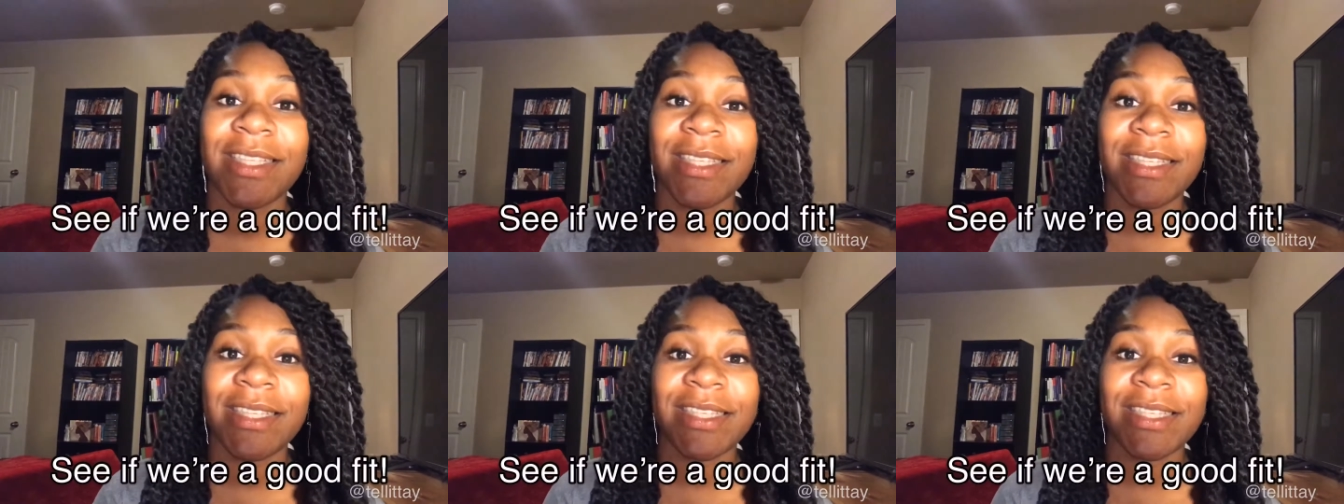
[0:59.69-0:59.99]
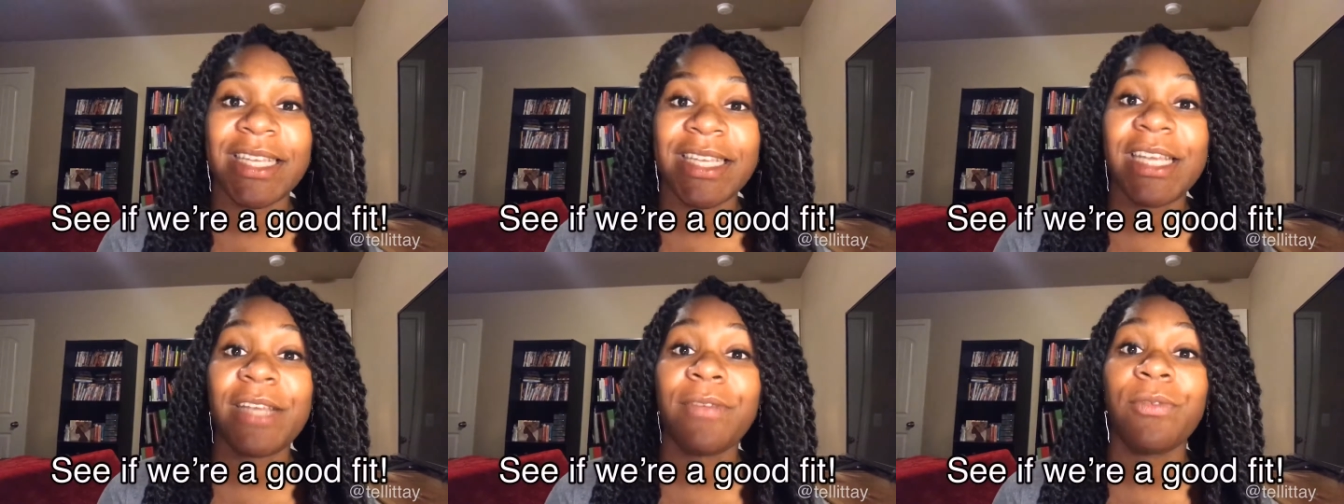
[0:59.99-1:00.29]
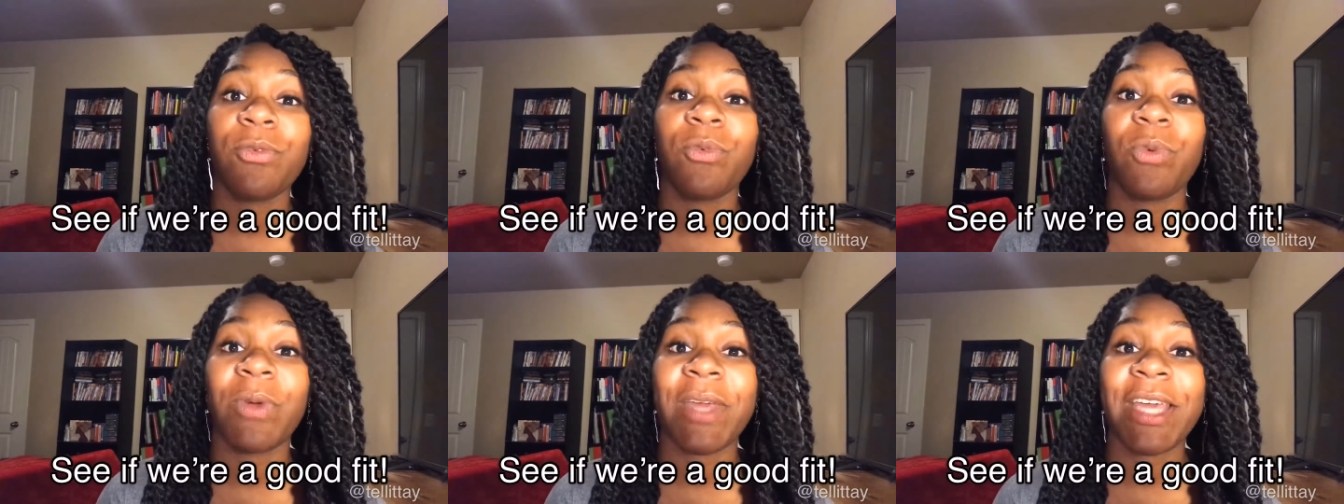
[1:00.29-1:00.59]
to see
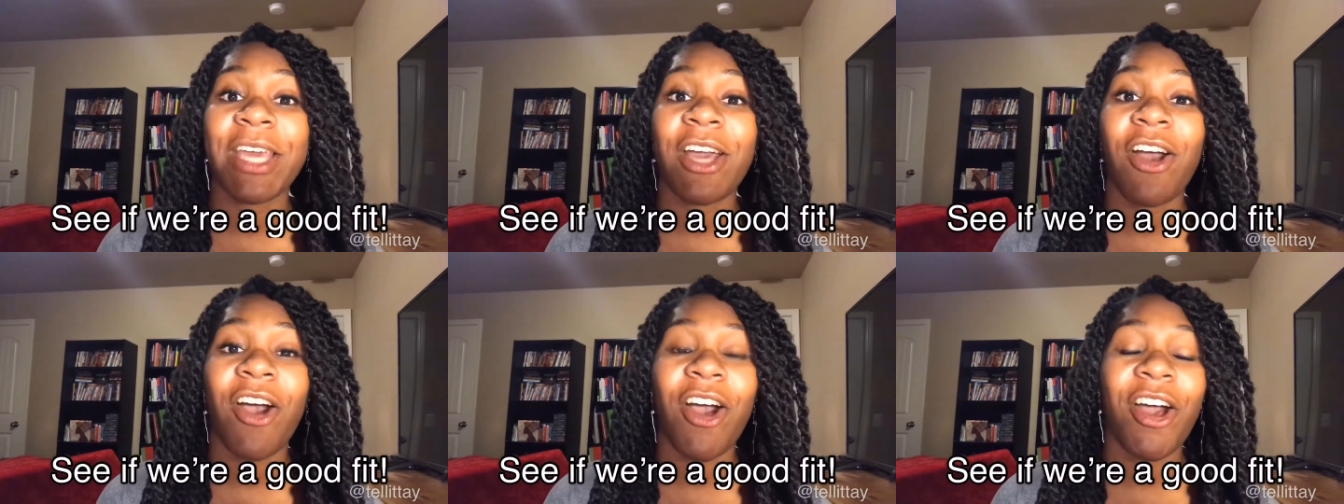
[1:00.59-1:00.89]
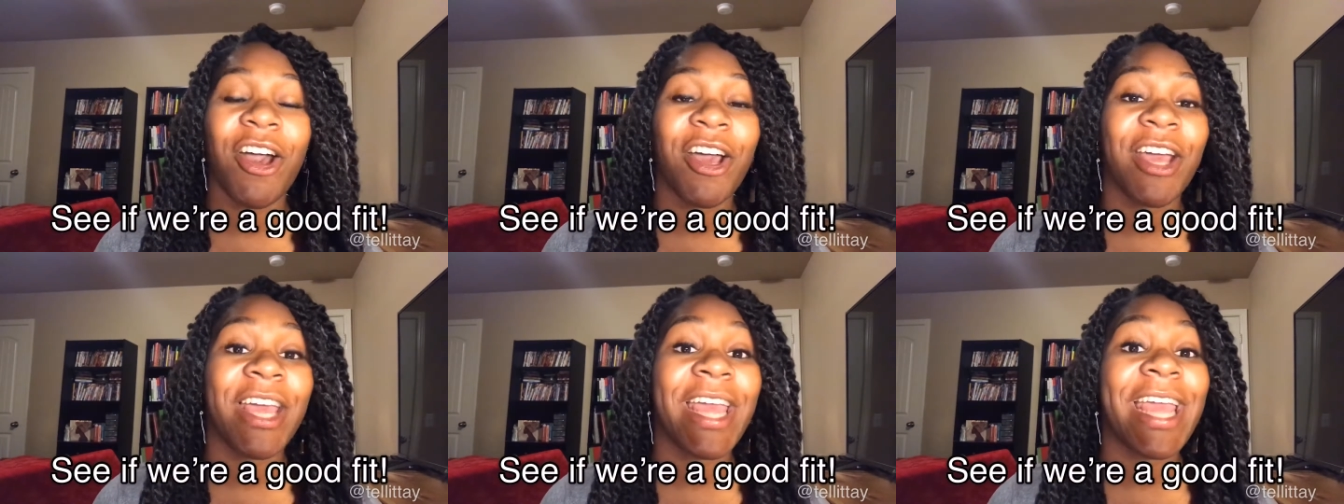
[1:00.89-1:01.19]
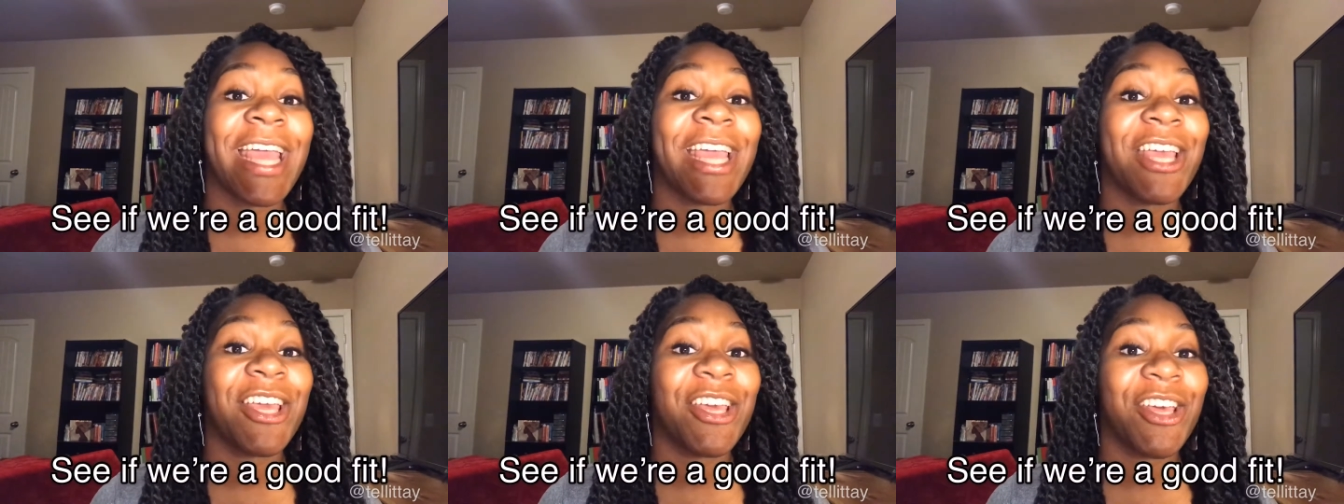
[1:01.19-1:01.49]
if we are
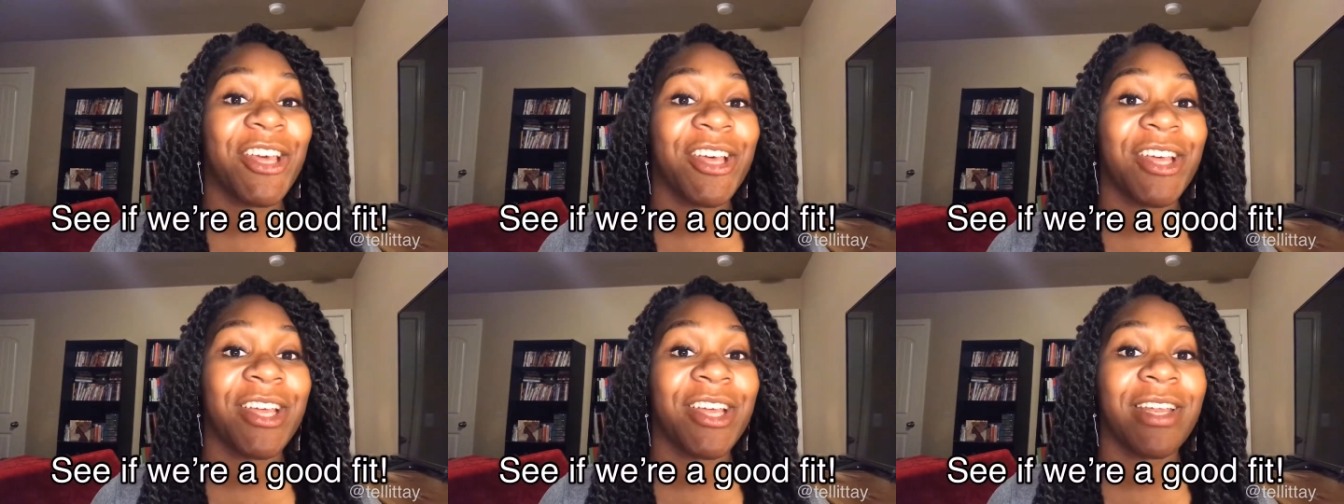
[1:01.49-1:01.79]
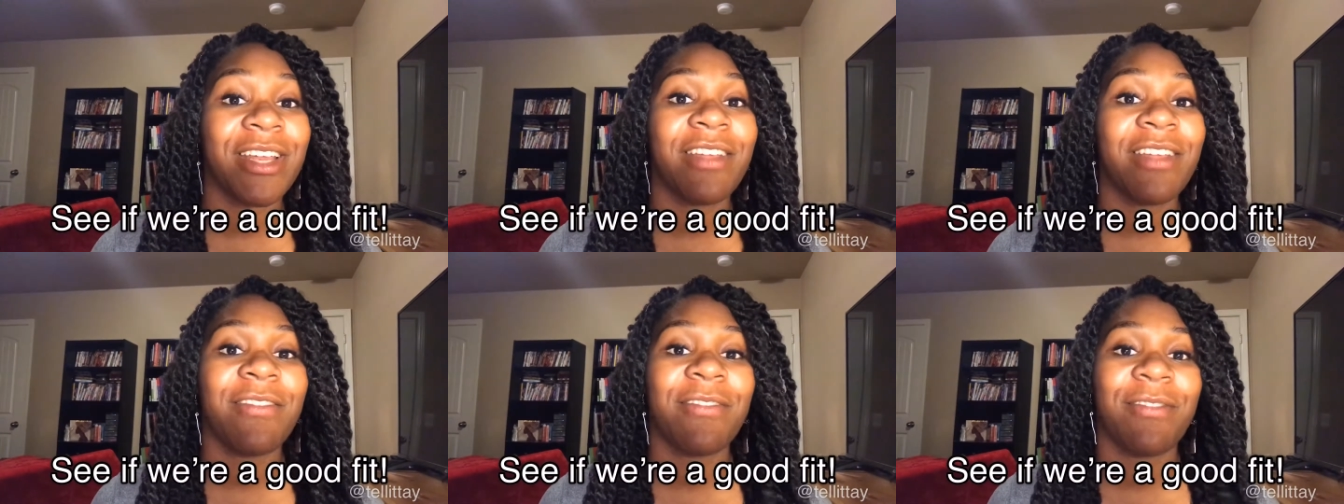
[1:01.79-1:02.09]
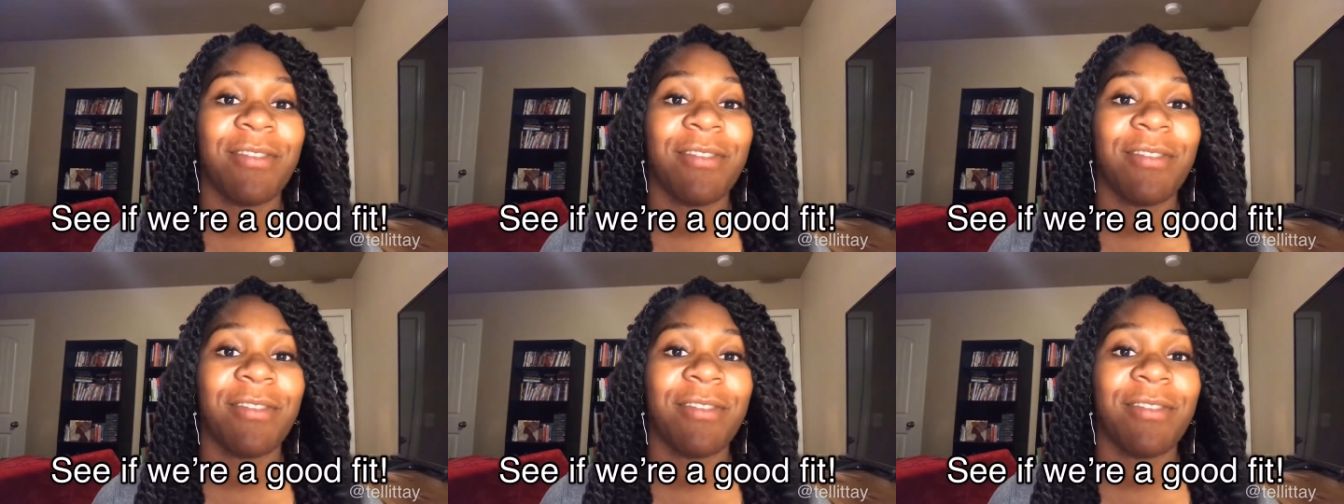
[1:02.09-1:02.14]
a good